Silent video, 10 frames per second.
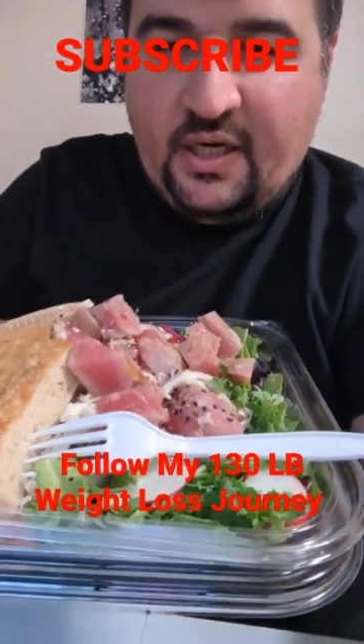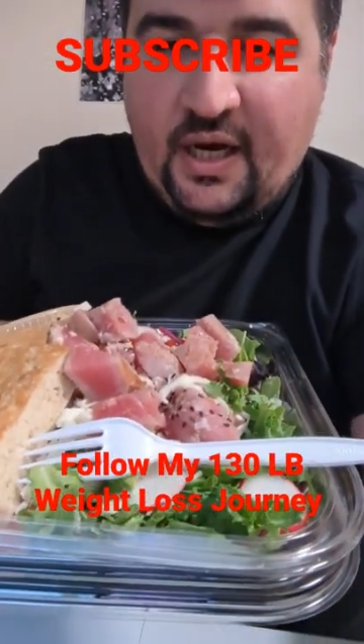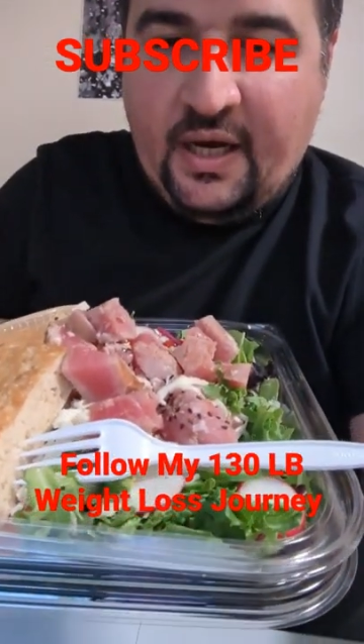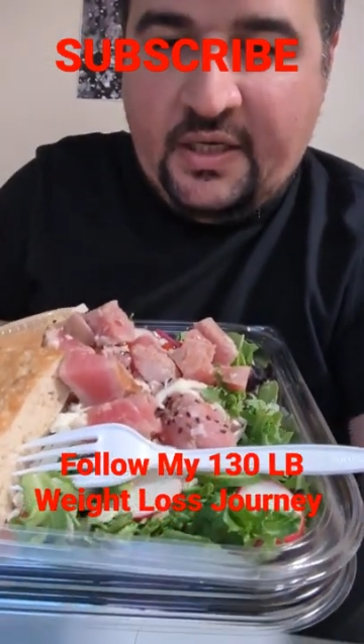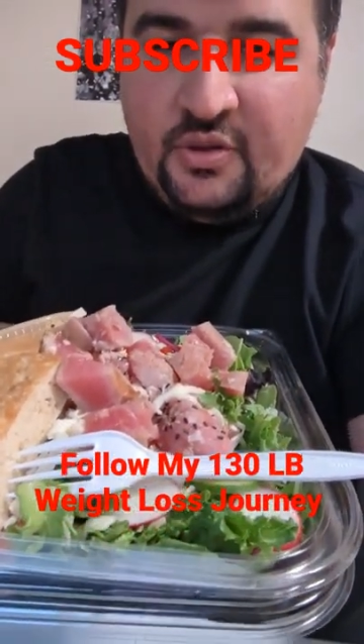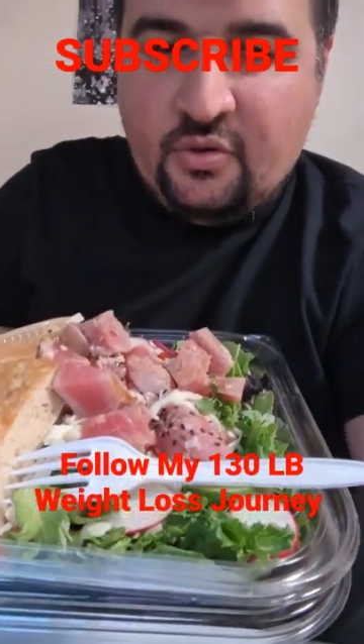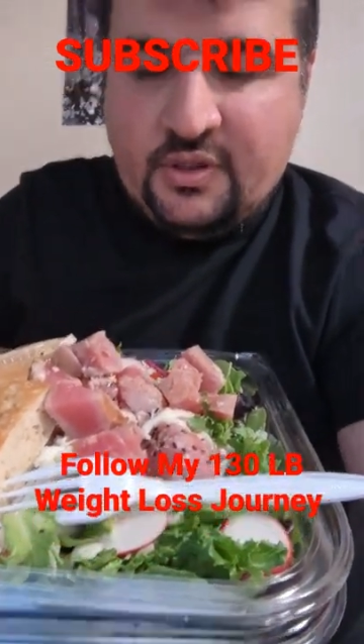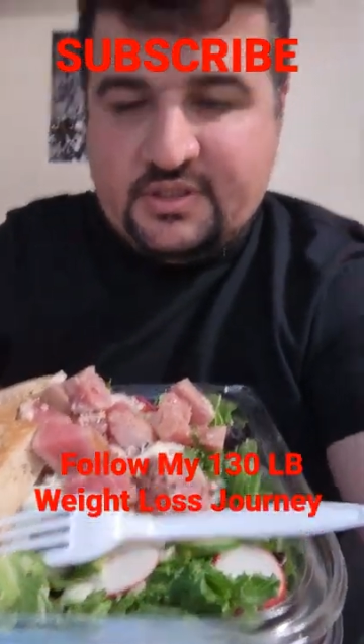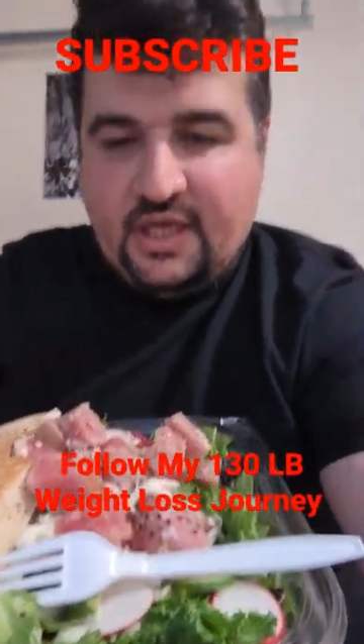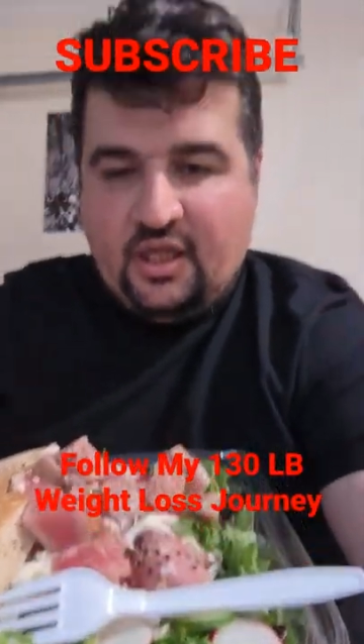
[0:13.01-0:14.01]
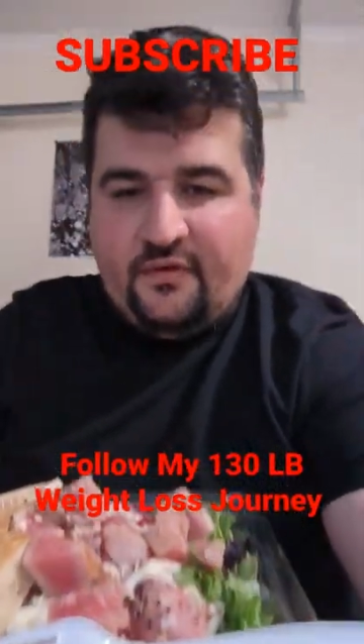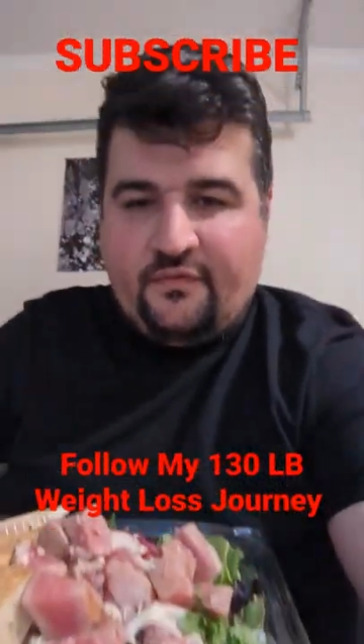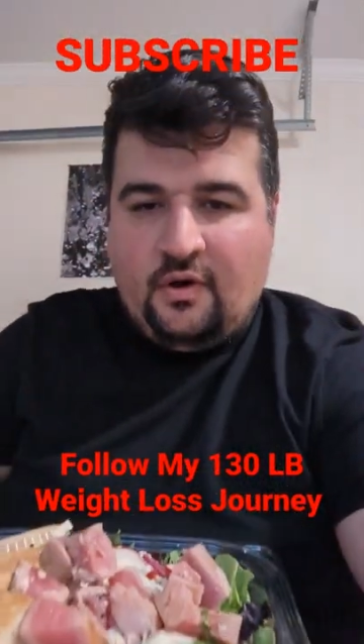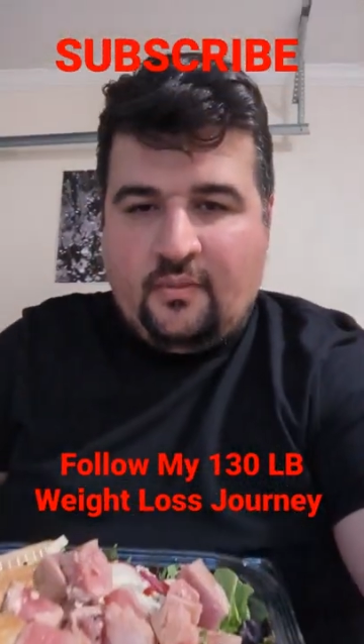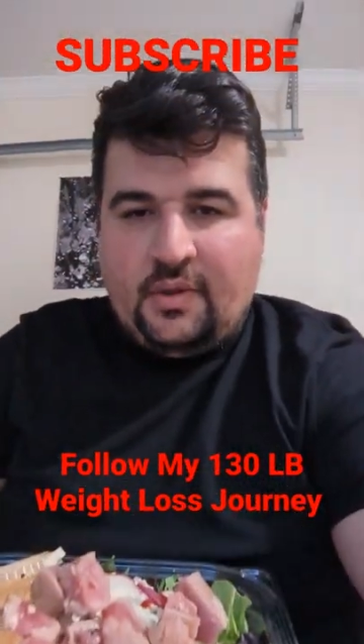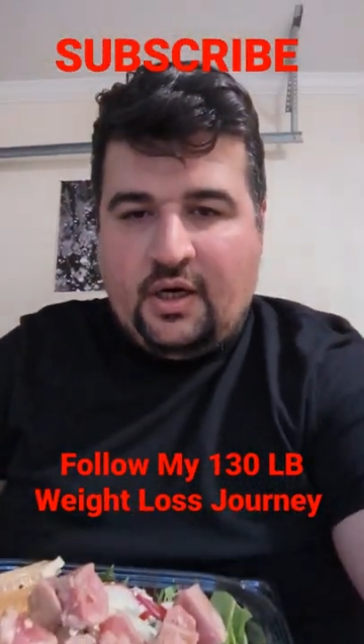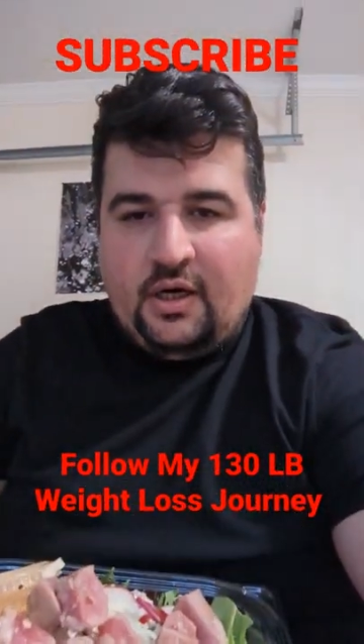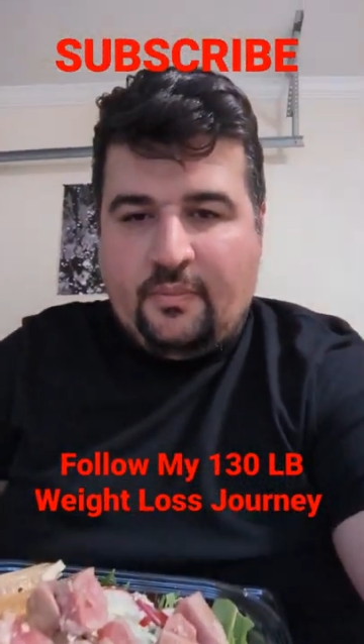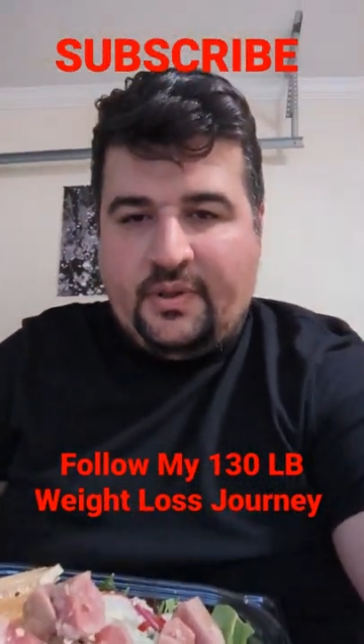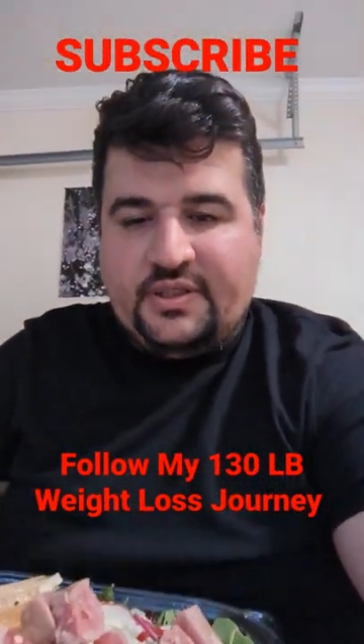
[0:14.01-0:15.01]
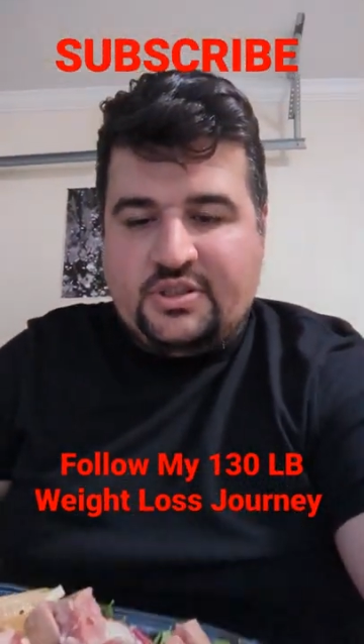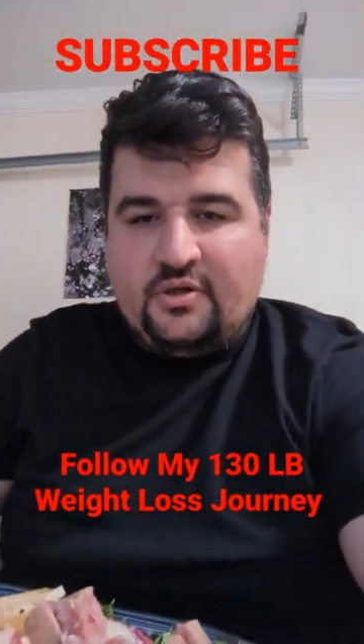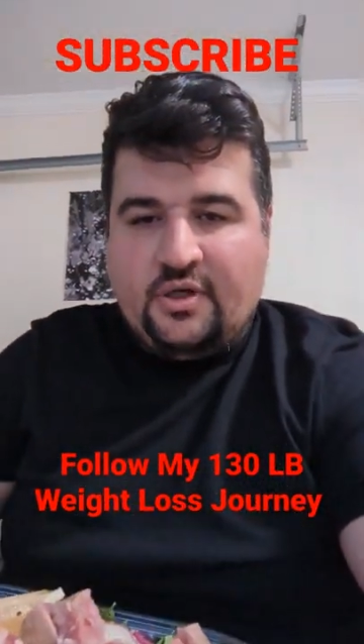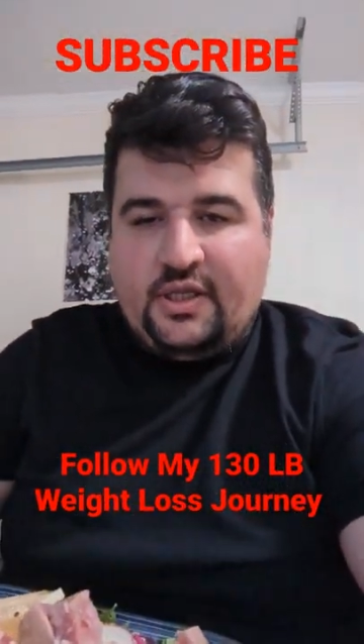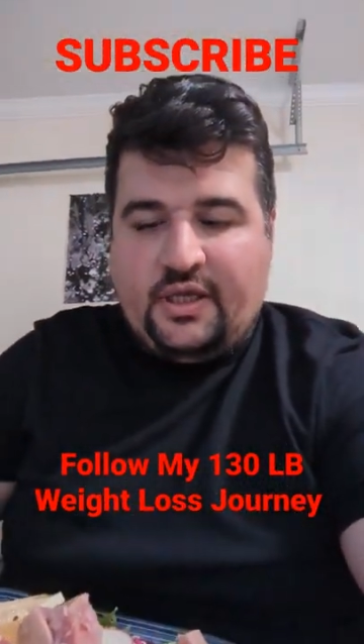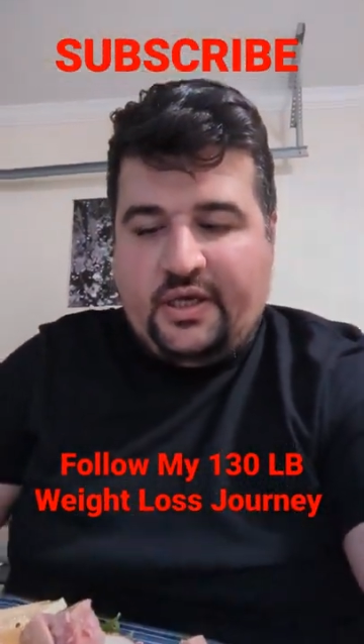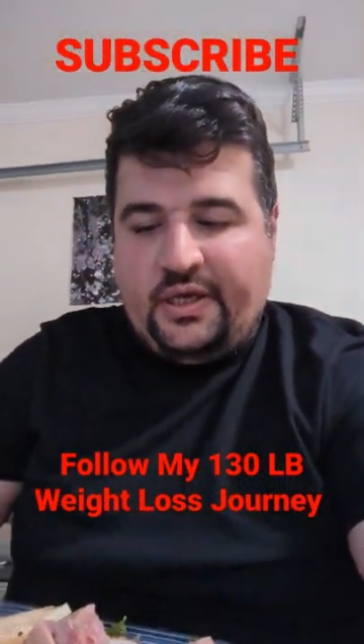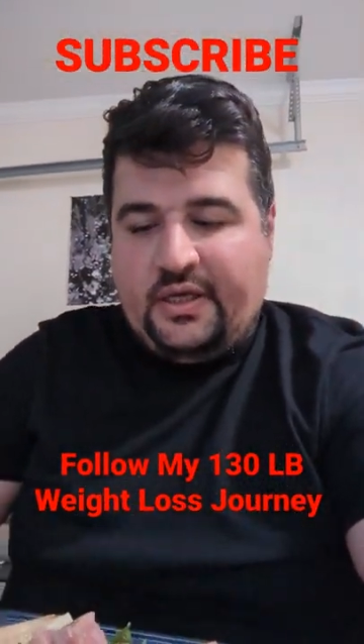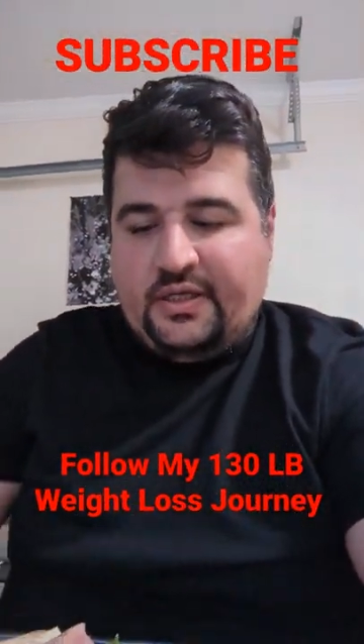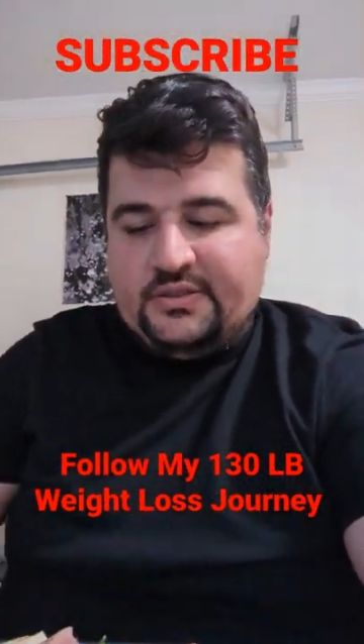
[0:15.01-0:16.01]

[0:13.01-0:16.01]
ahi tuna salad from a place here in LA.